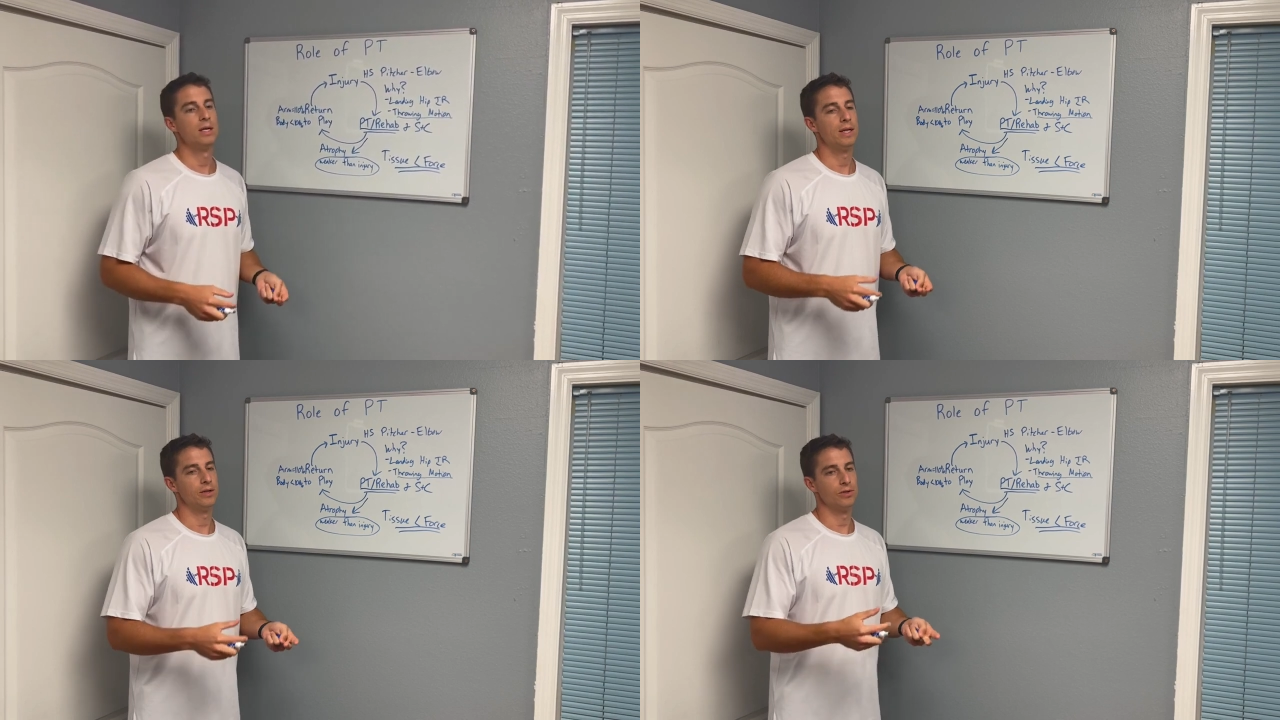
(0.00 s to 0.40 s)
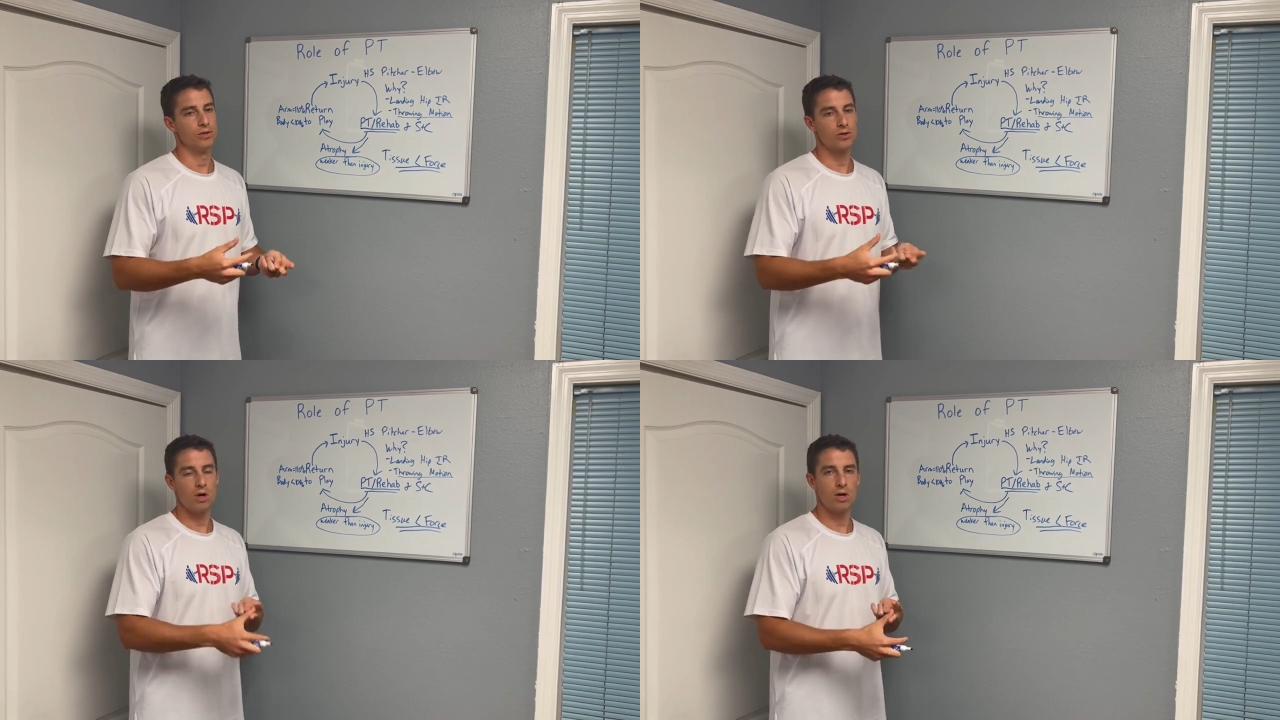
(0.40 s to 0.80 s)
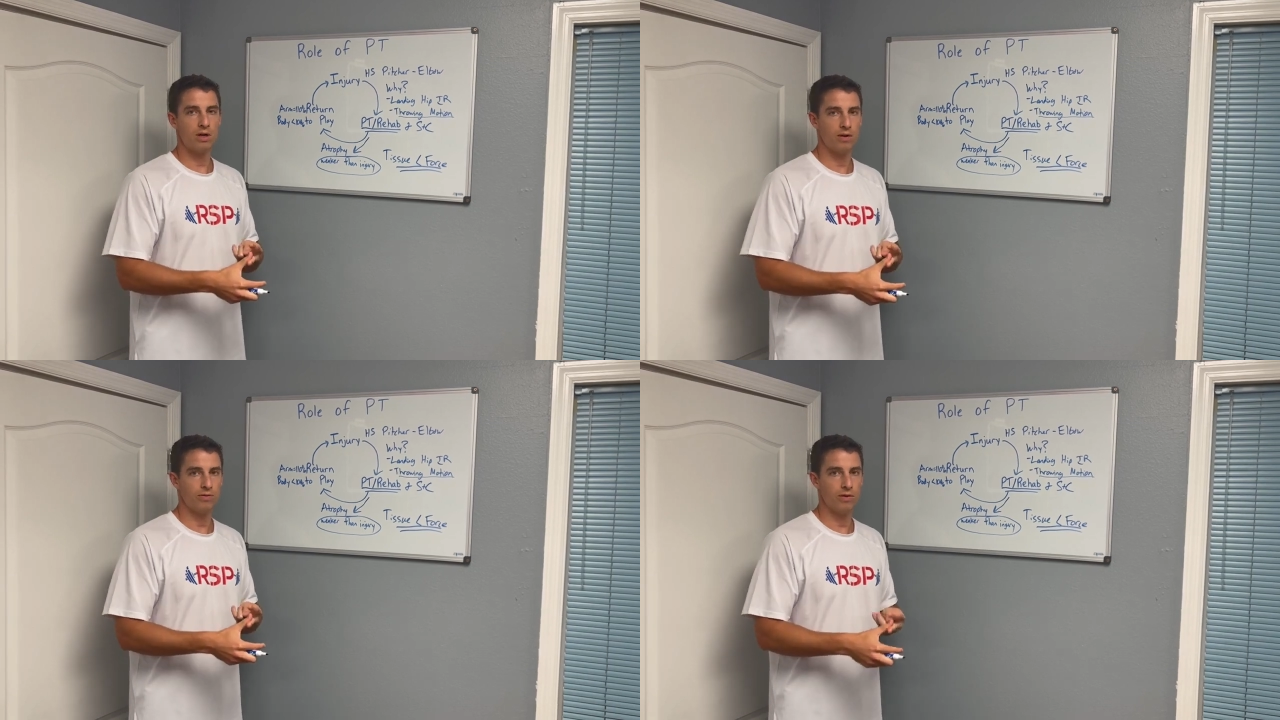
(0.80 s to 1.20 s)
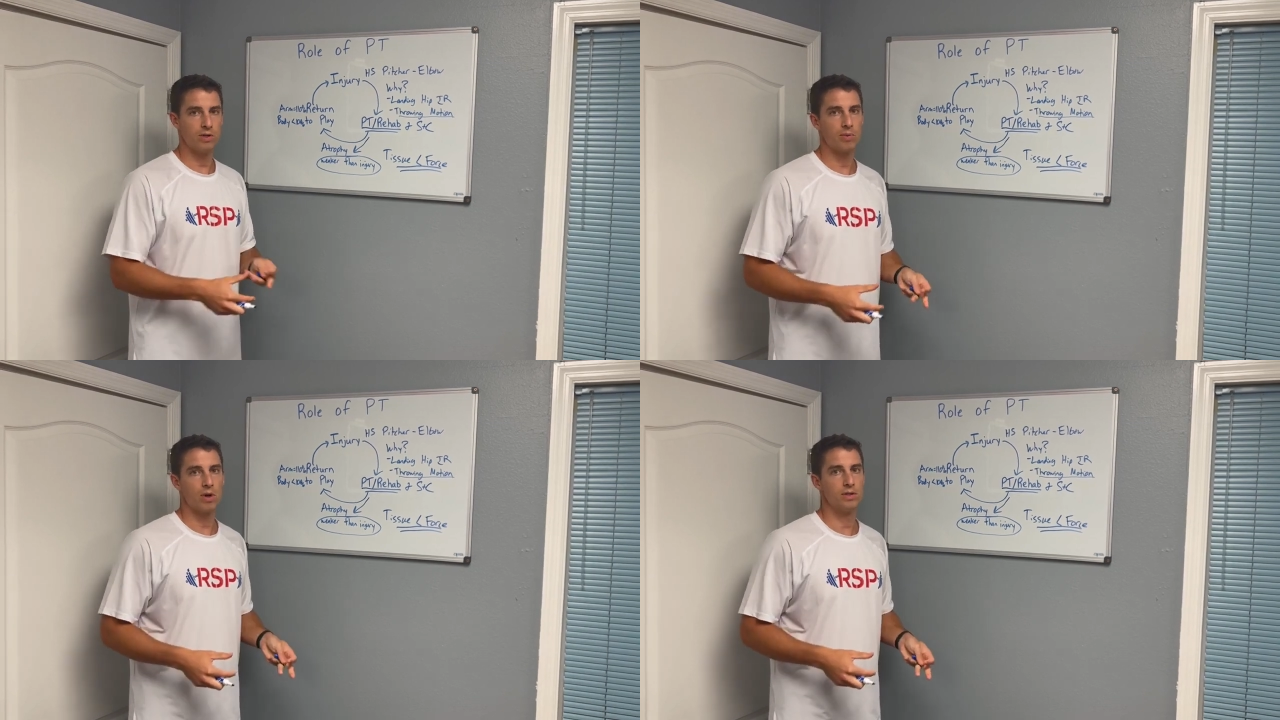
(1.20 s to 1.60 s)
that you're strong enough through
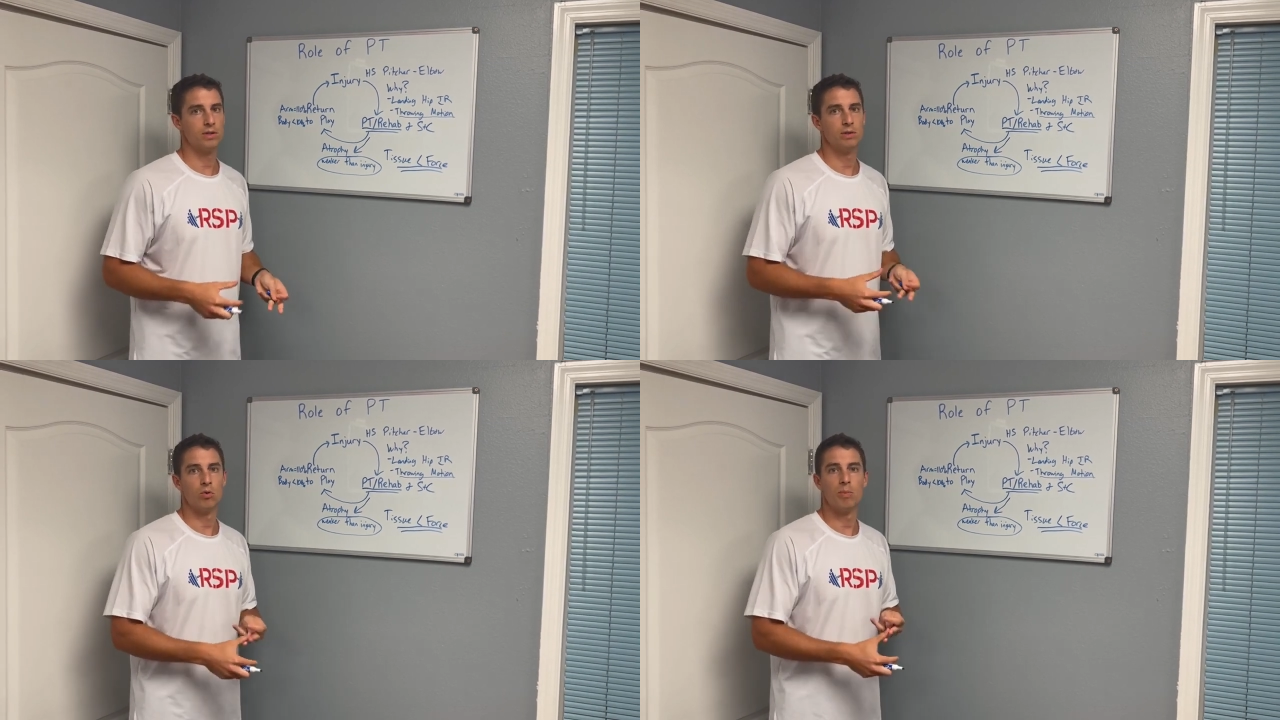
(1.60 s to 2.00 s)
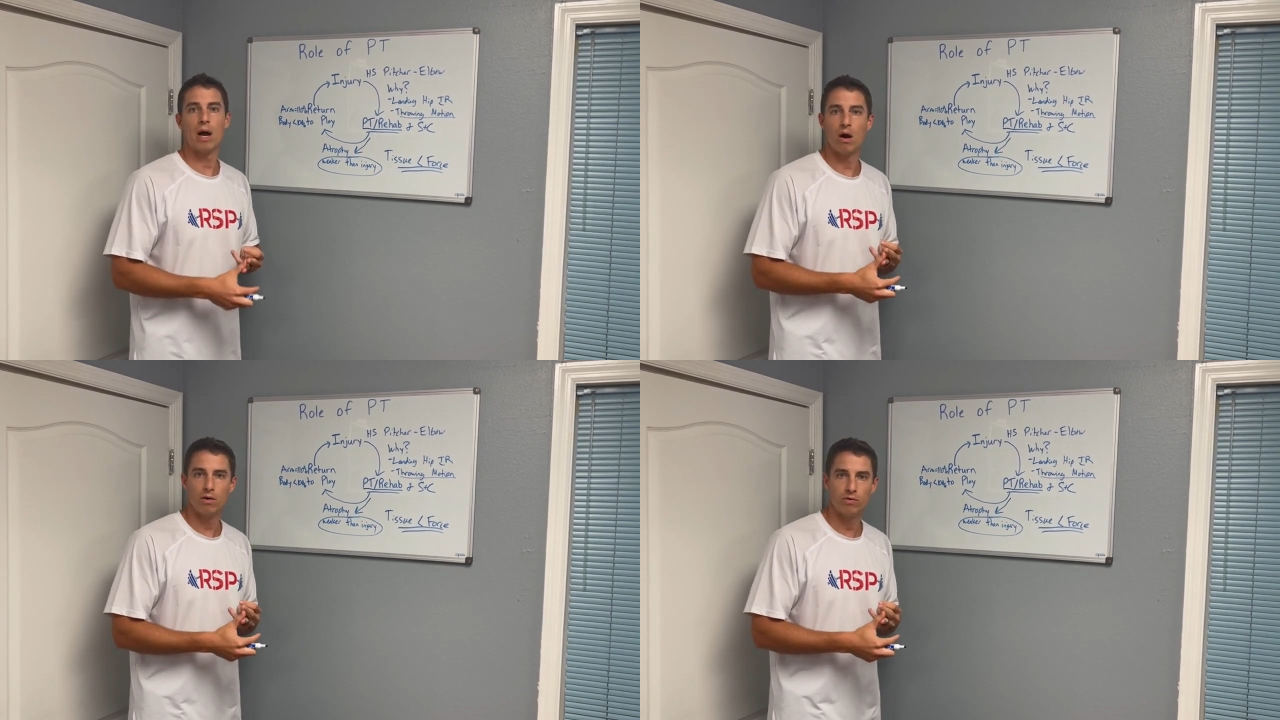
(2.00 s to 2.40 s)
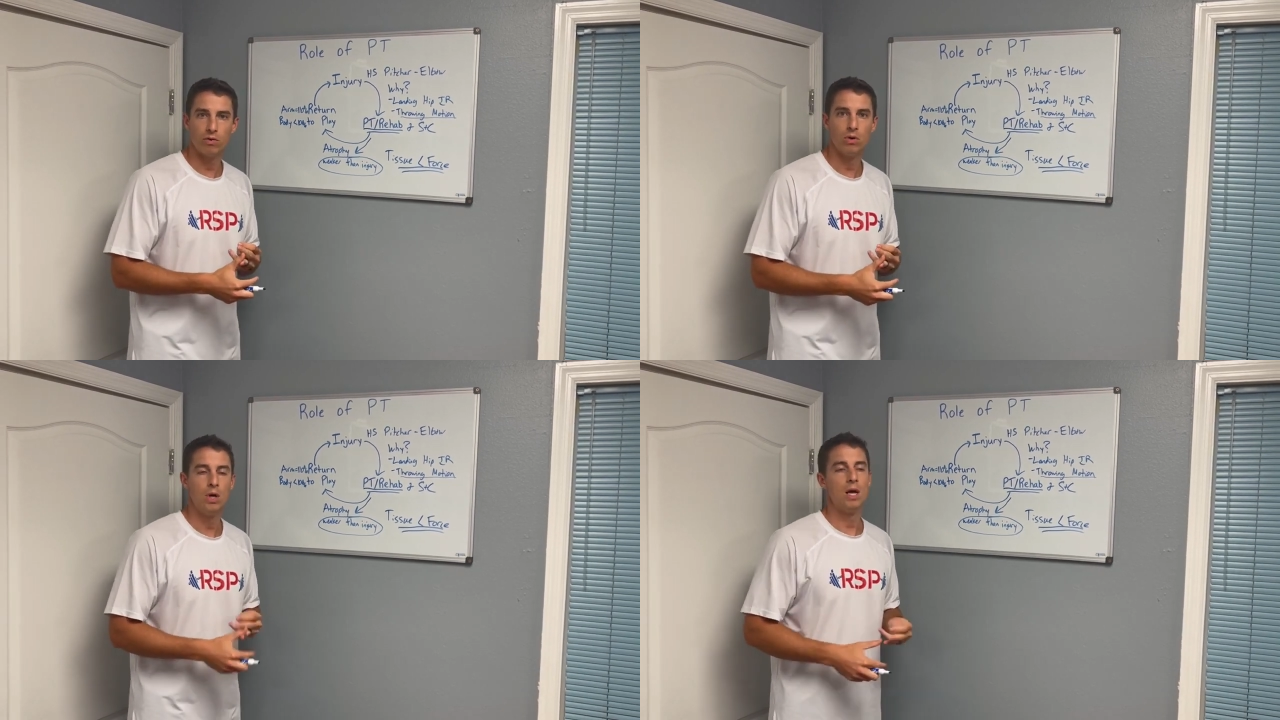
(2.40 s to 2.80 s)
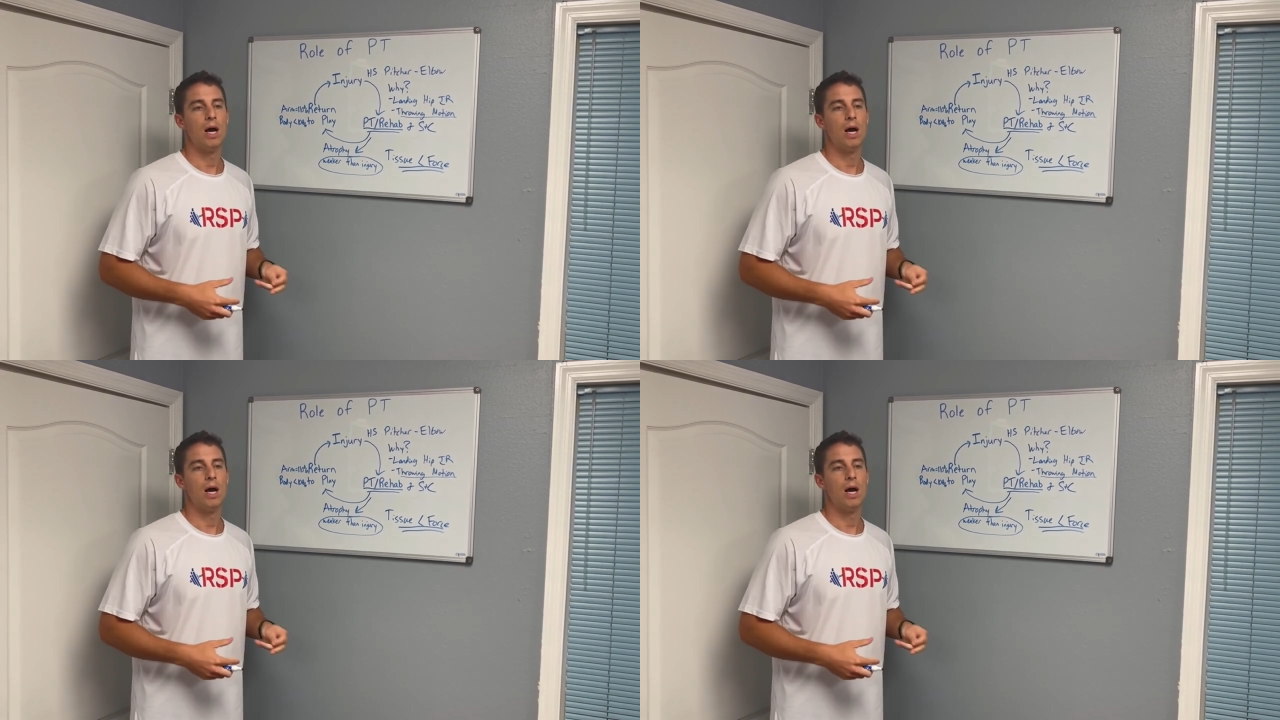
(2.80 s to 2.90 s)
those parts, that you're more powerful,